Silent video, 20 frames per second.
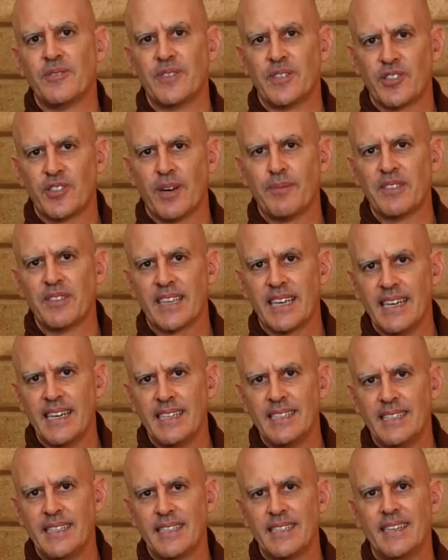for troubled
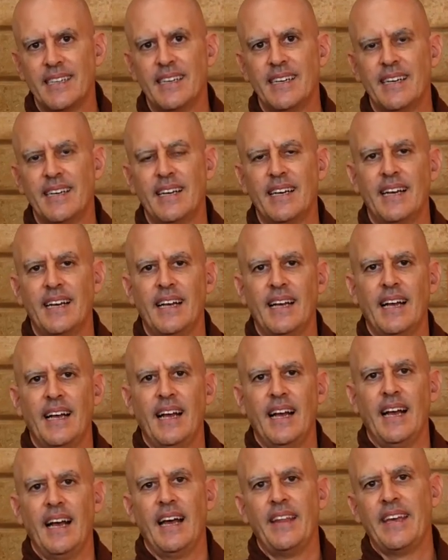kids.
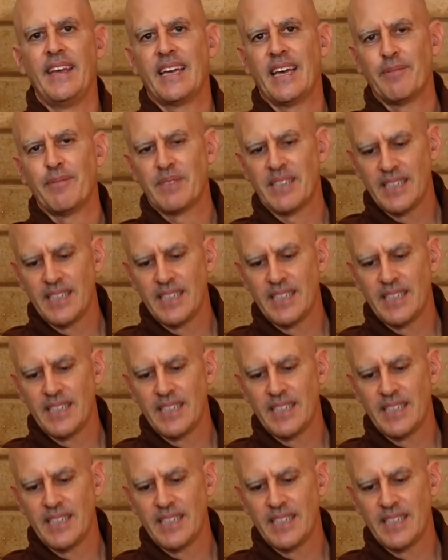And they kept